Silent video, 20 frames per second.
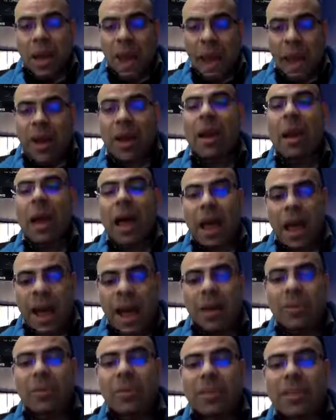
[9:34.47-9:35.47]
And
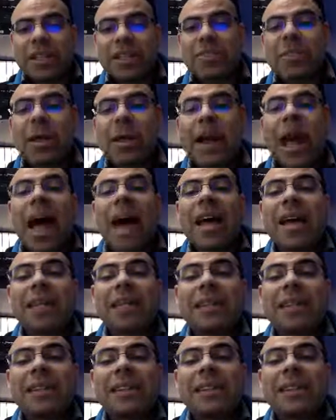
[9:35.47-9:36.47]
with this one, A,
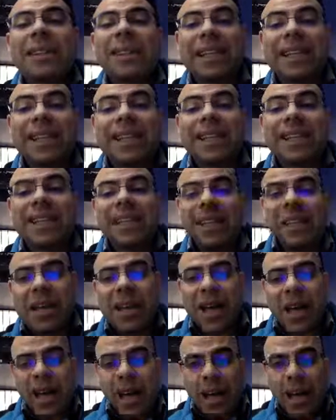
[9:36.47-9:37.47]
B, C,
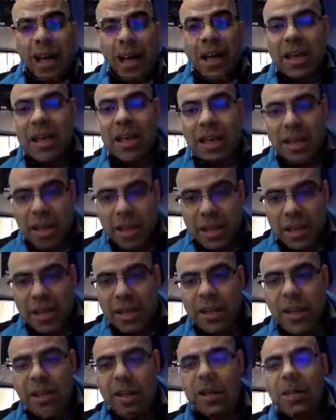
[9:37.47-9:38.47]
D,
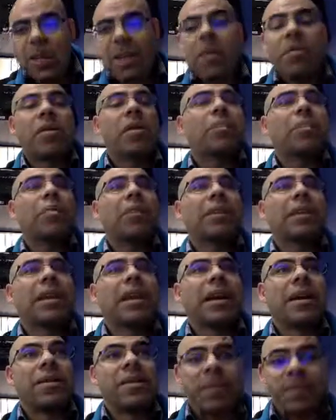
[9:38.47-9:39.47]
E, I'm going to put it
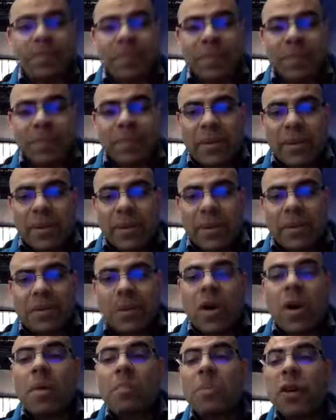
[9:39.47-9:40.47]
there.
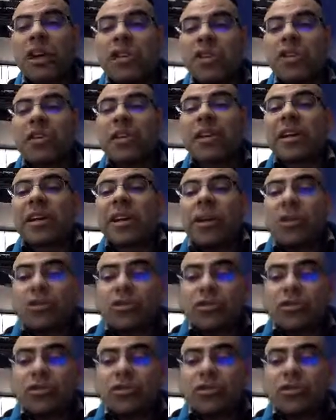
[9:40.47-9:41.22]
So I'm actually going to go